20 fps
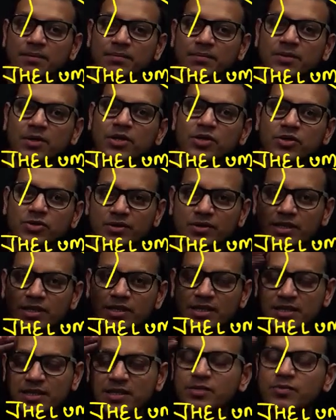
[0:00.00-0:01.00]
So this is
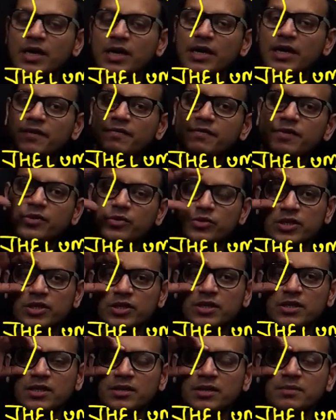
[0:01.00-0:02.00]
why, if the question comes,
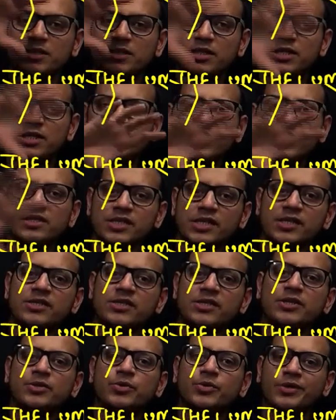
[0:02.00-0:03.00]
Kishan Jail Se
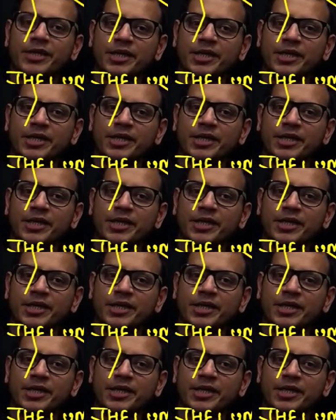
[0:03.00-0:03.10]
Udi.